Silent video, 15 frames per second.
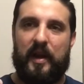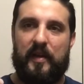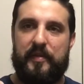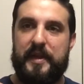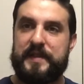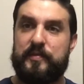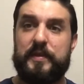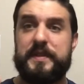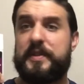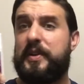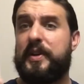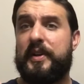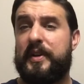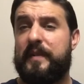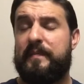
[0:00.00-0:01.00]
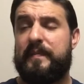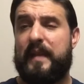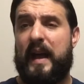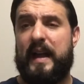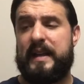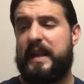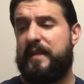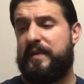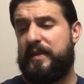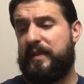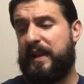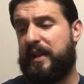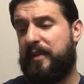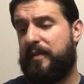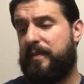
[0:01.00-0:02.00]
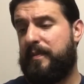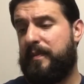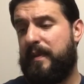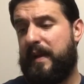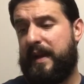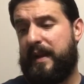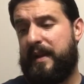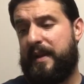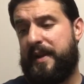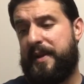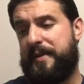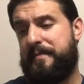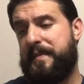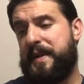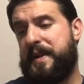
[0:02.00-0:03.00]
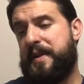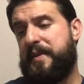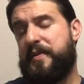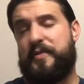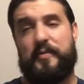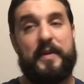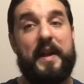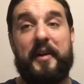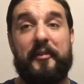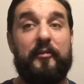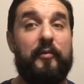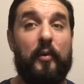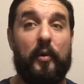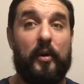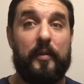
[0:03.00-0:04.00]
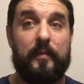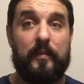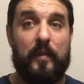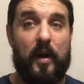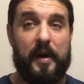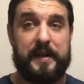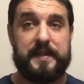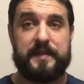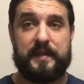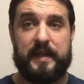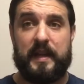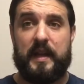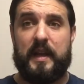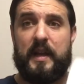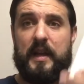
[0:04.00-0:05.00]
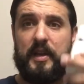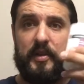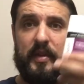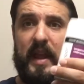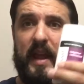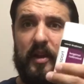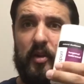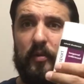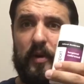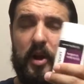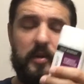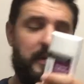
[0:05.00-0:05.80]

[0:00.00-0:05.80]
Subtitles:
this one's good. I'd give it like a 3 out of 4, honestly. You can't go wrong